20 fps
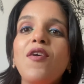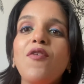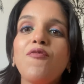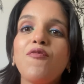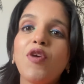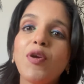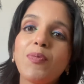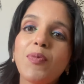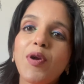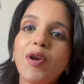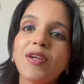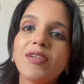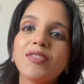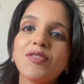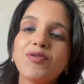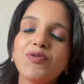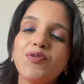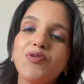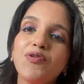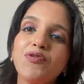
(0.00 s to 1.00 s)
what products
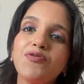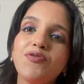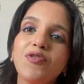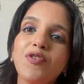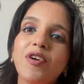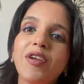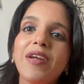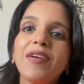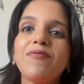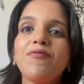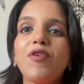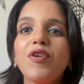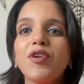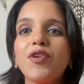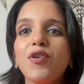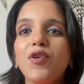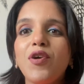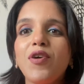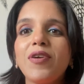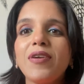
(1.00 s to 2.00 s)
to go for and what
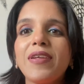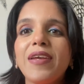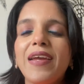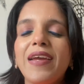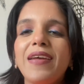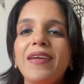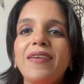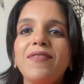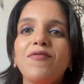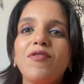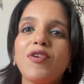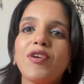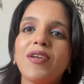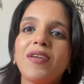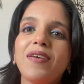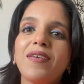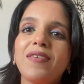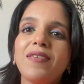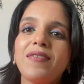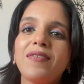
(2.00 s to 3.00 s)
not, and
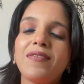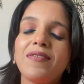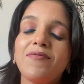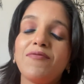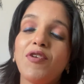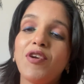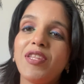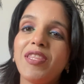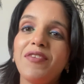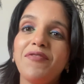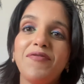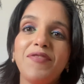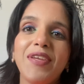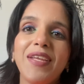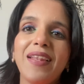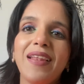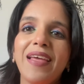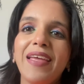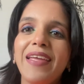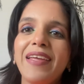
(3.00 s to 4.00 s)
what they
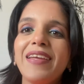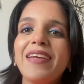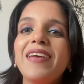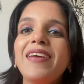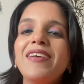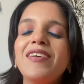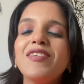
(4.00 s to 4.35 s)
feel like.